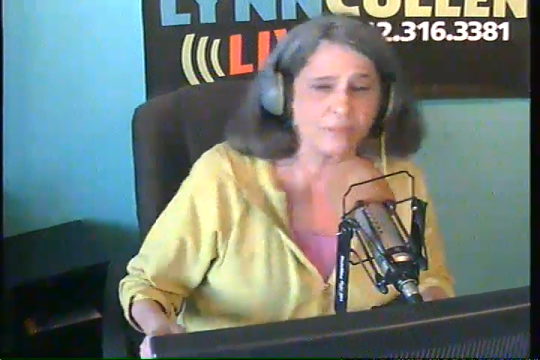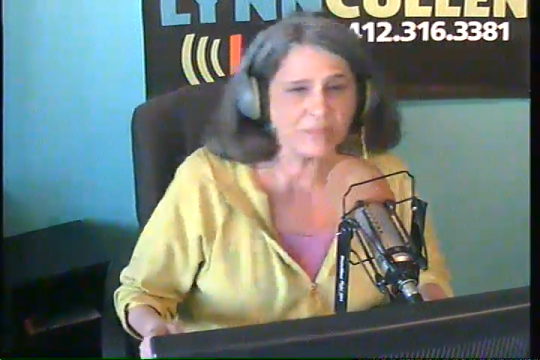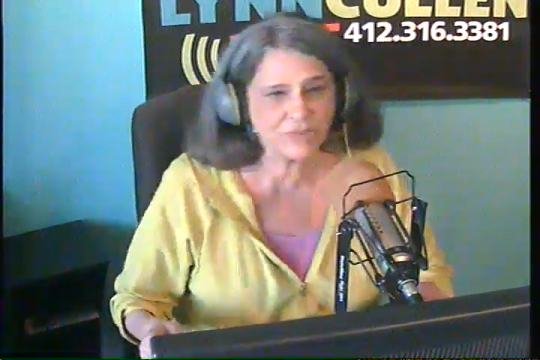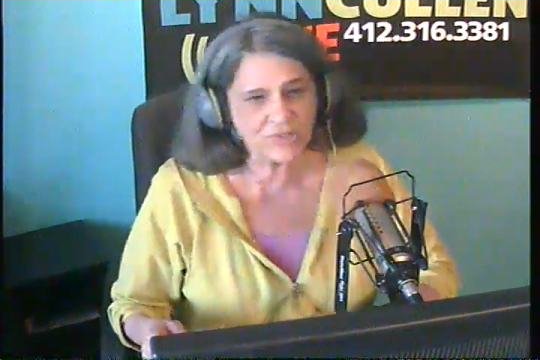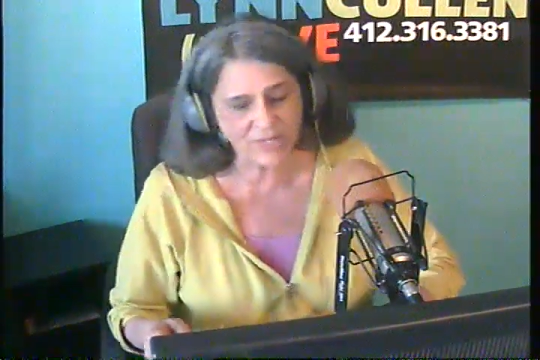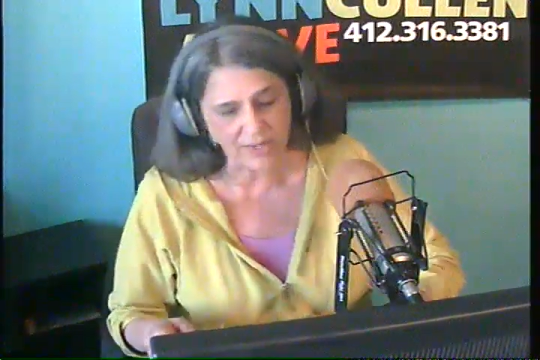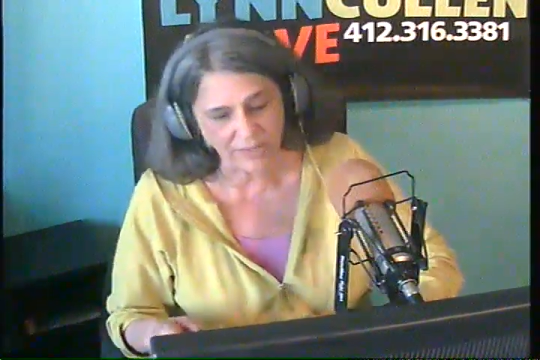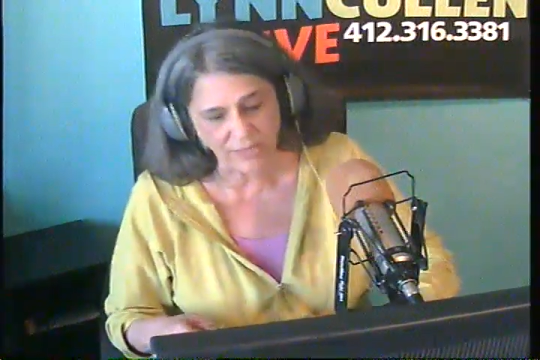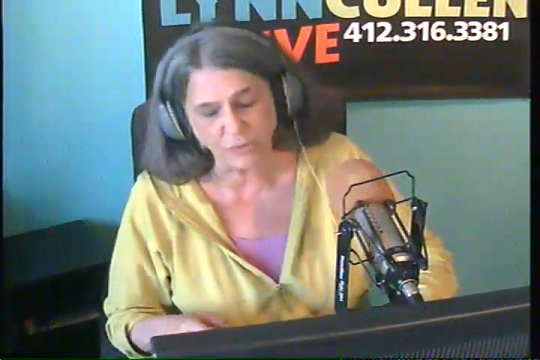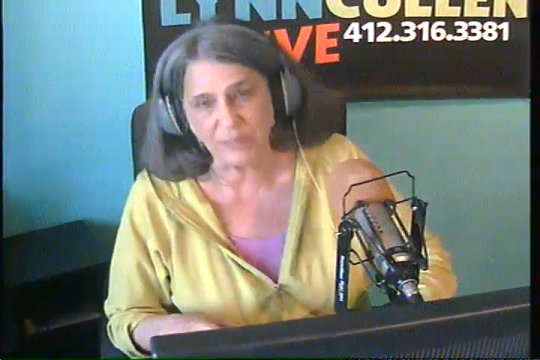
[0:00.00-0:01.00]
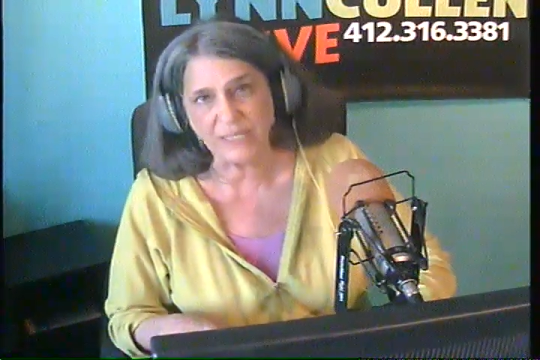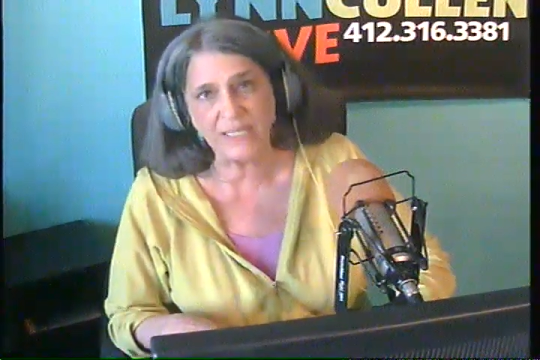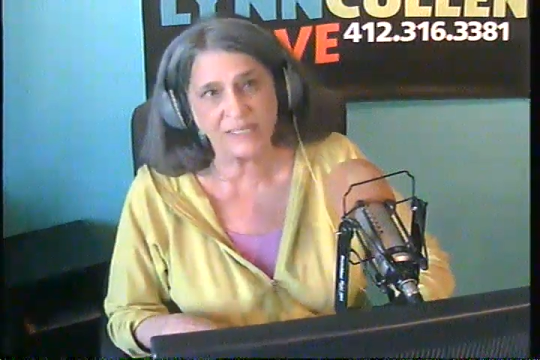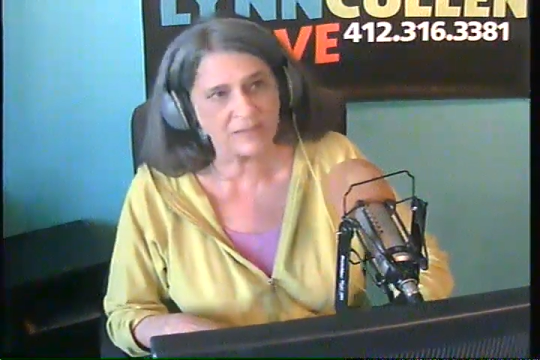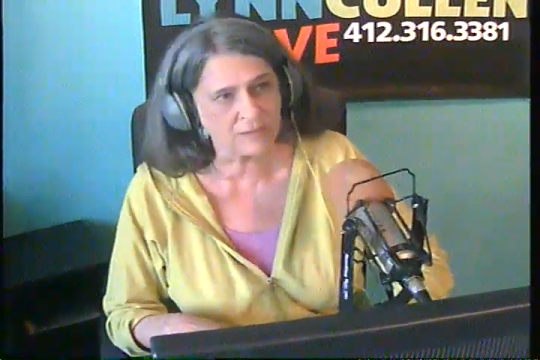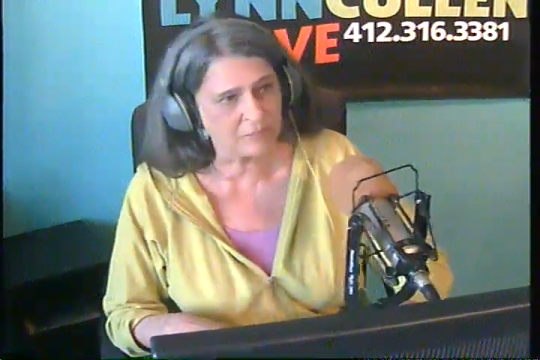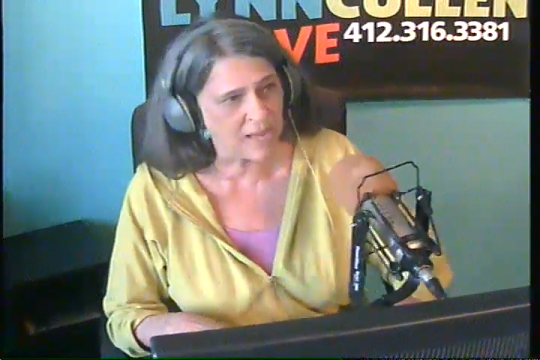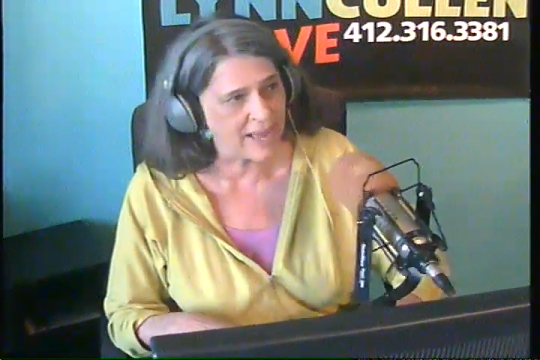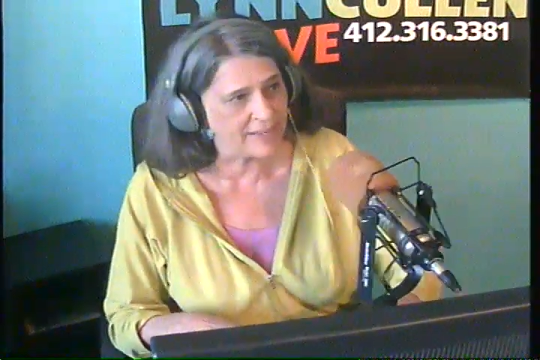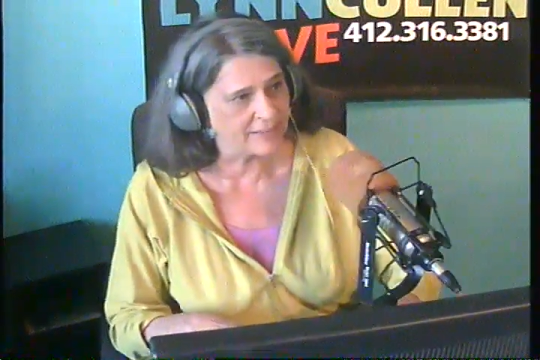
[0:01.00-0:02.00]
missionary who'd been killed
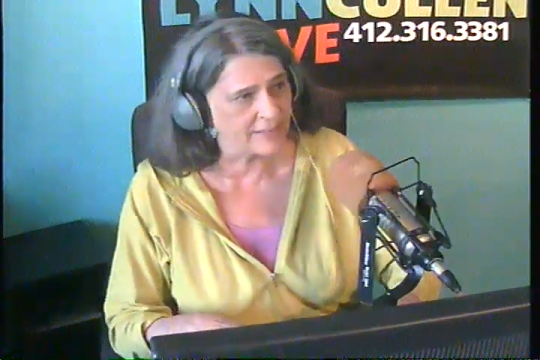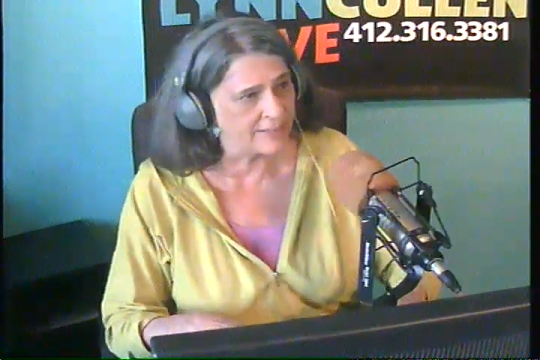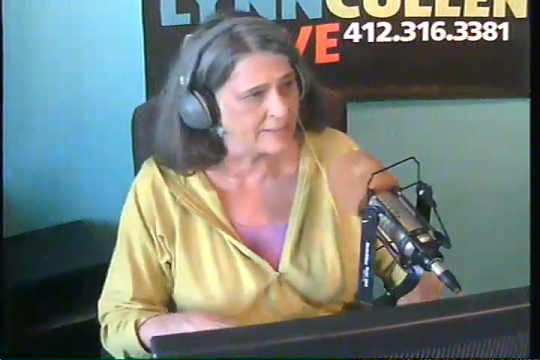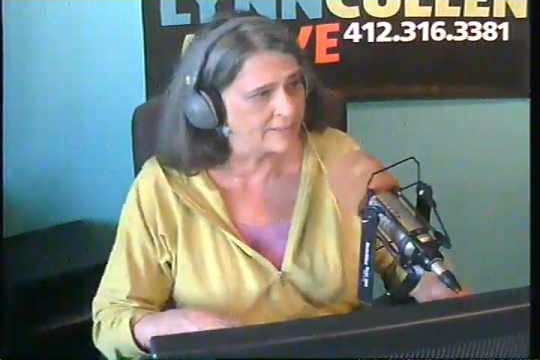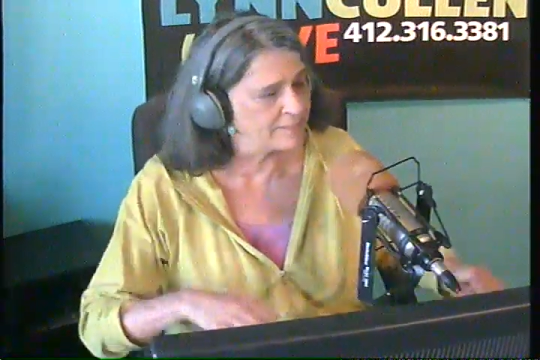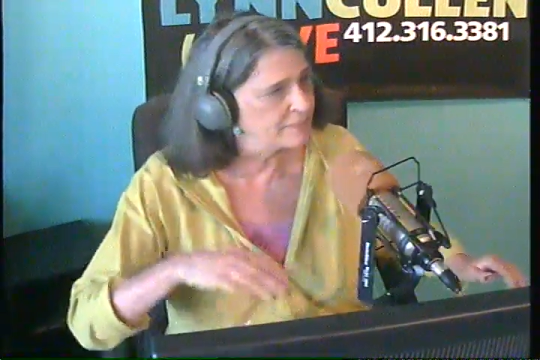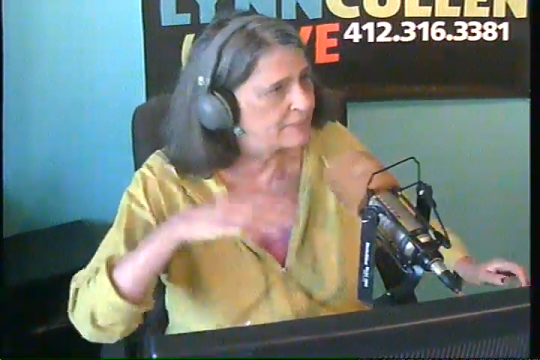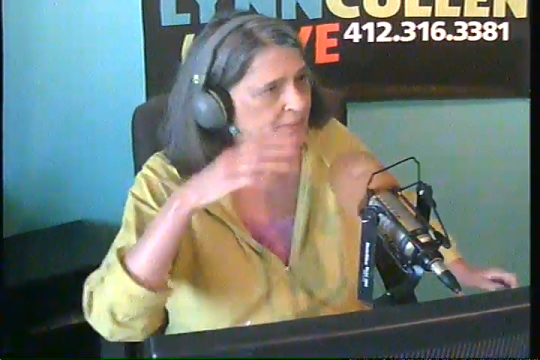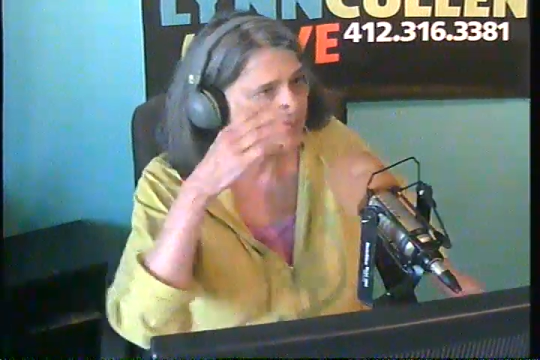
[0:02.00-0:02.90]
by